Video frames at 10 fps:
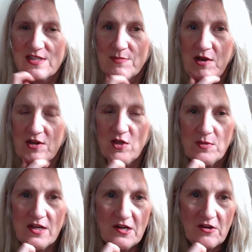about
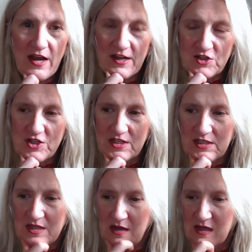human
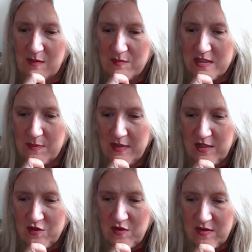interaction, um, some
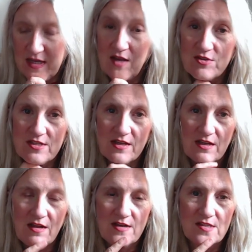intro to counseling
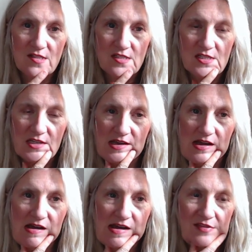classes uh,
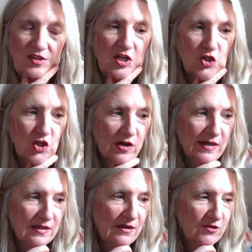at the
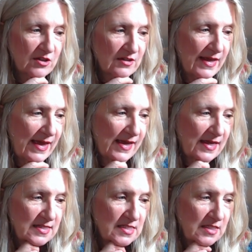undergrad level,
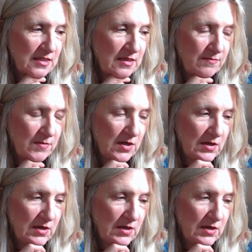and um,